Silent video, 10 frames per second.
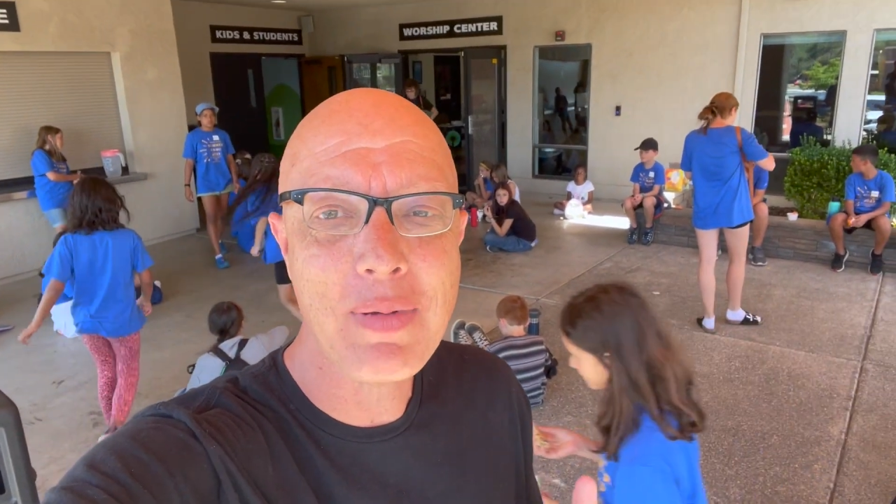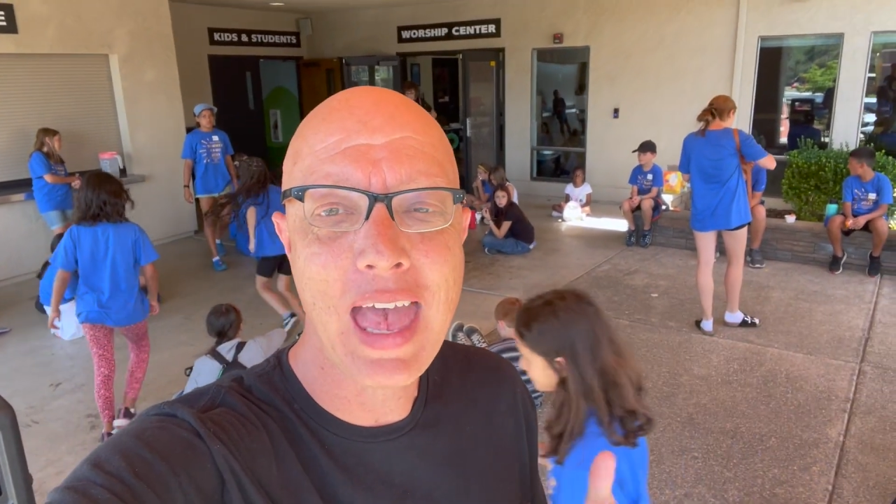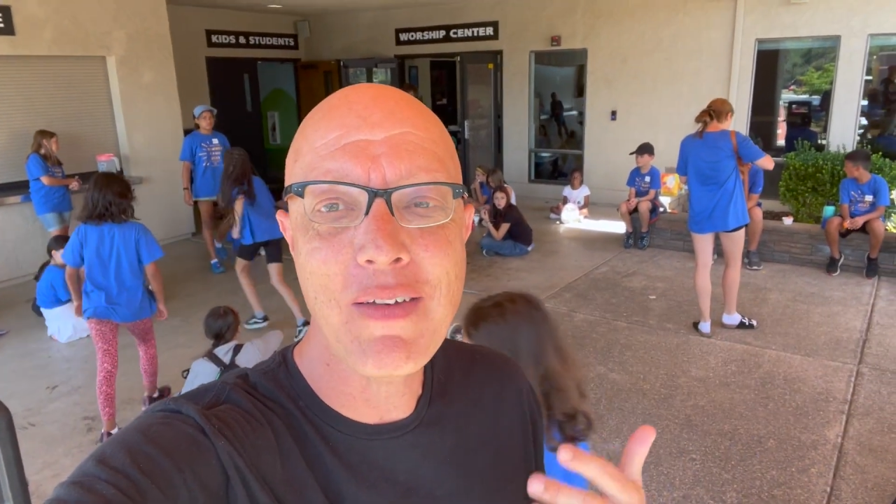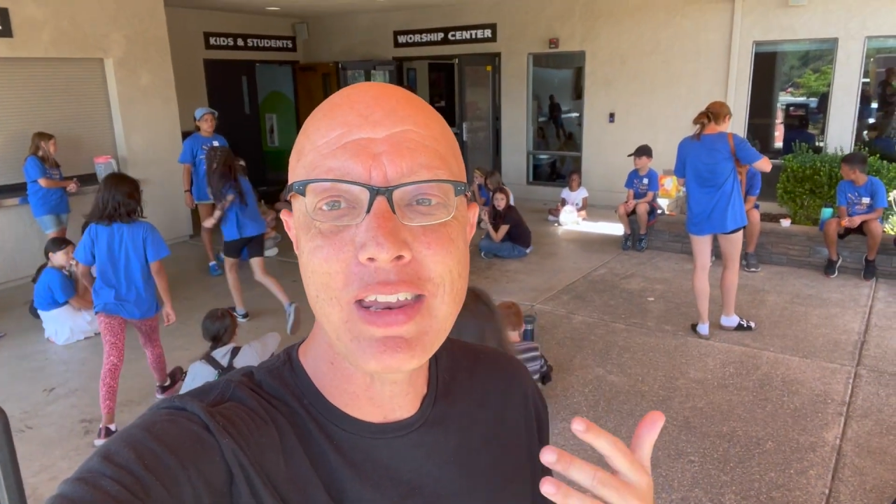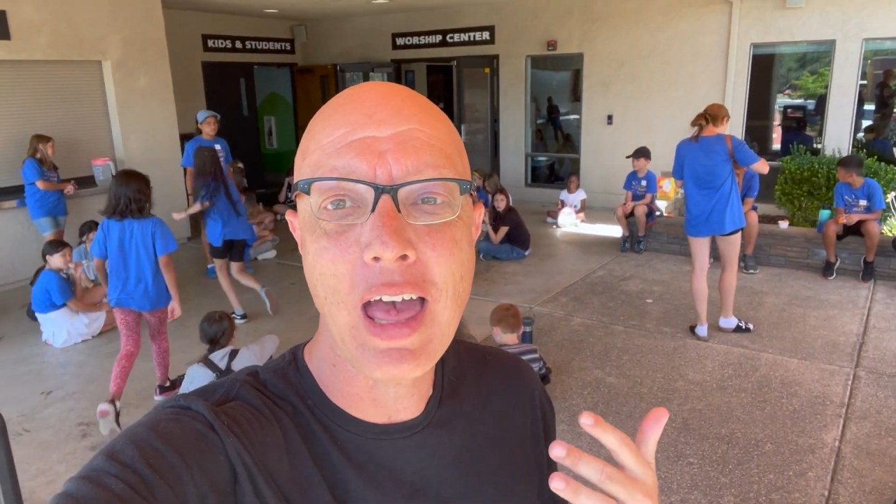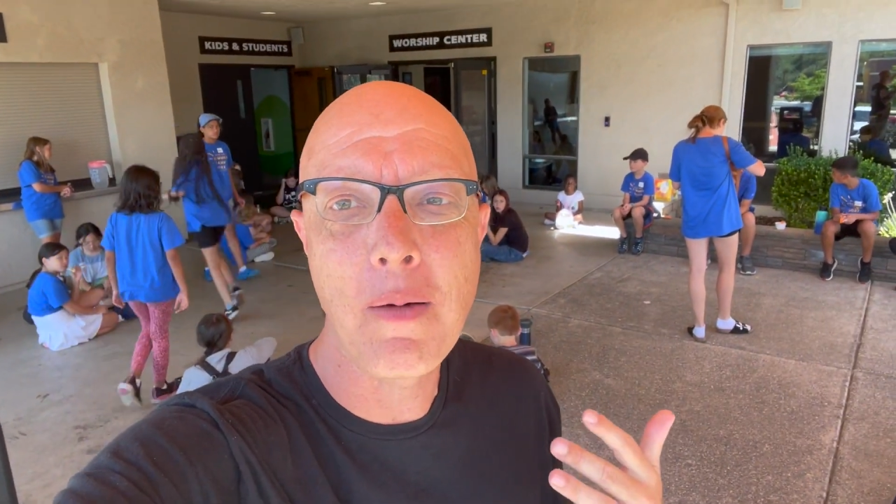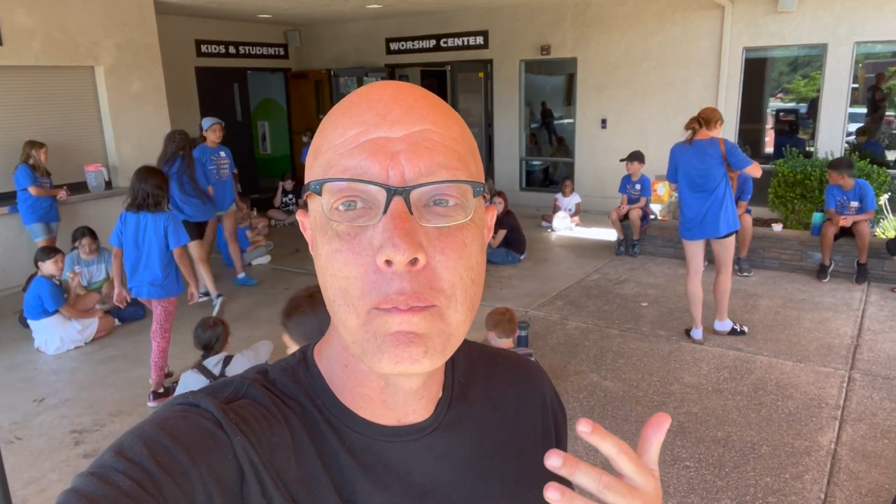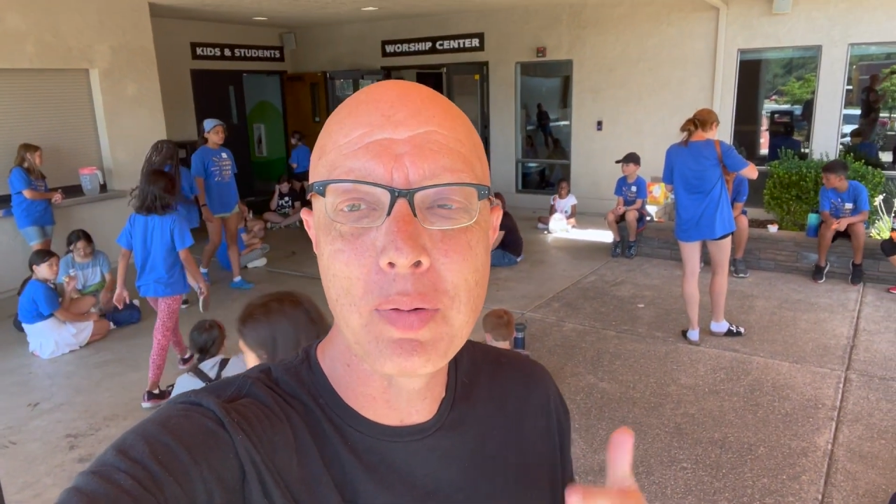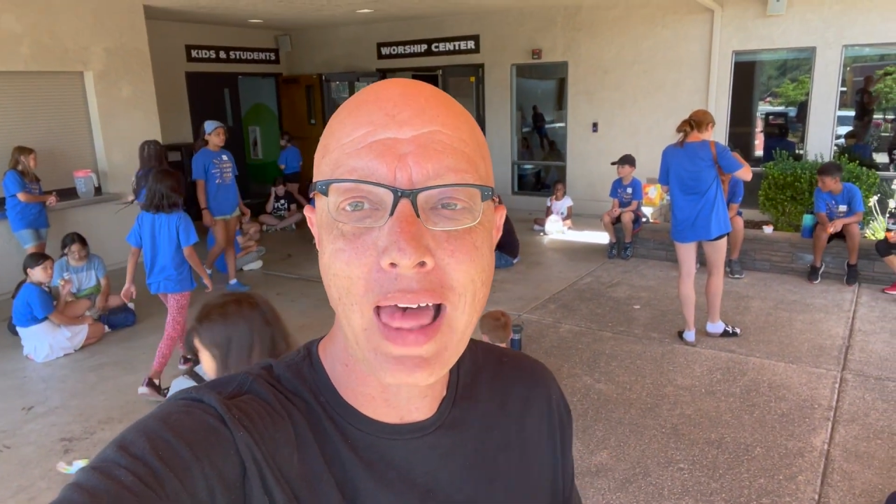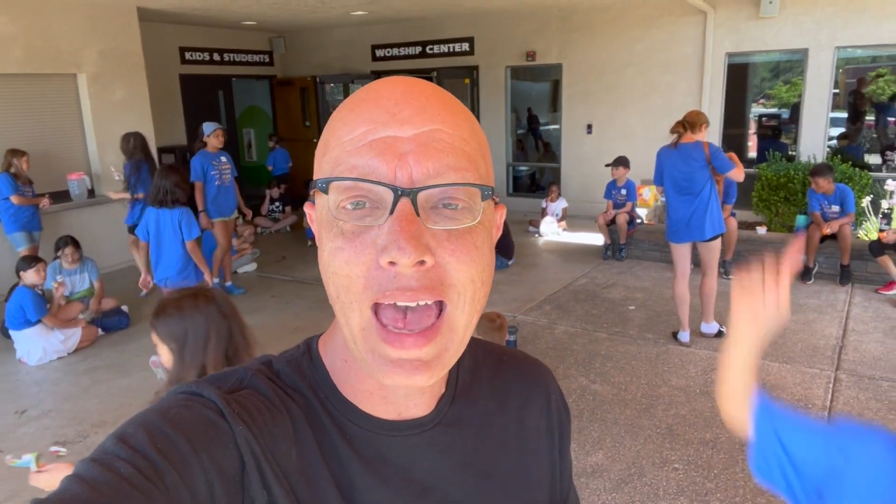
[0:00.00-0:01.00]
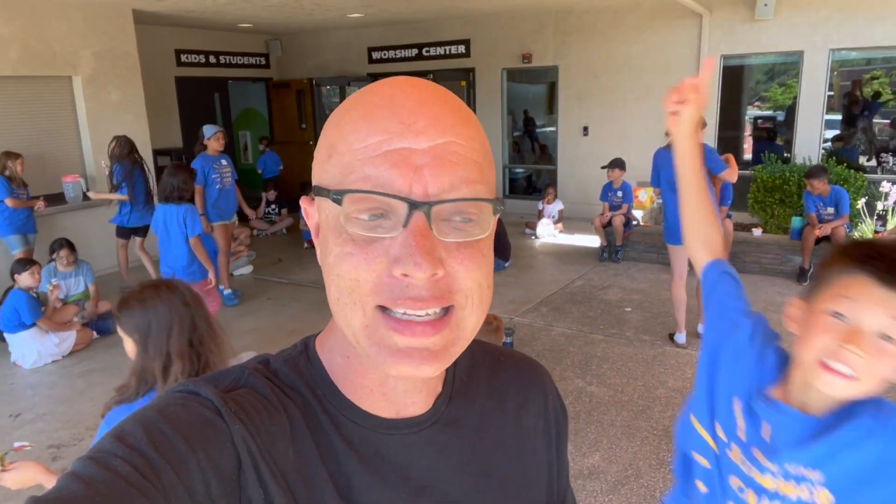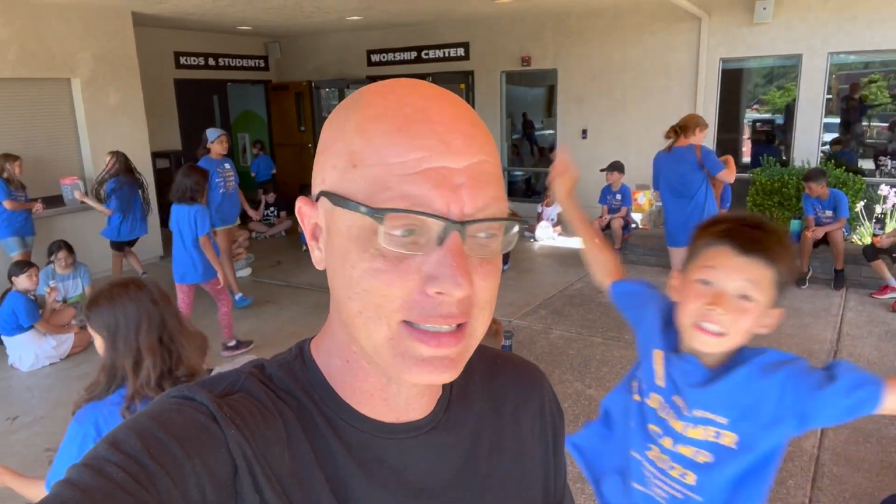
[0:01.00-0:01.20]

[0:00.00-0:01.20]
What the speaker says: having a blast